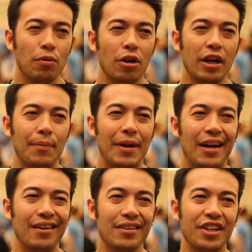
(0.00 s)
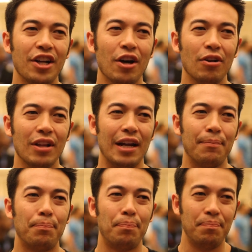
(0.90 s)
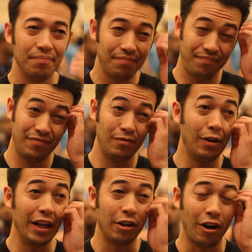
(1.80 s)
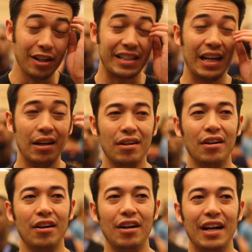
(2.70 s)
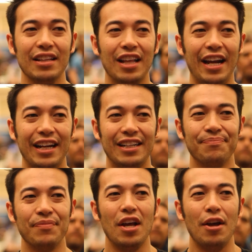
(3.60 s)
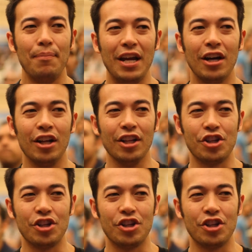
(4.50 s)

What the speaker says: worry about, you know, like running cross counter and like being on the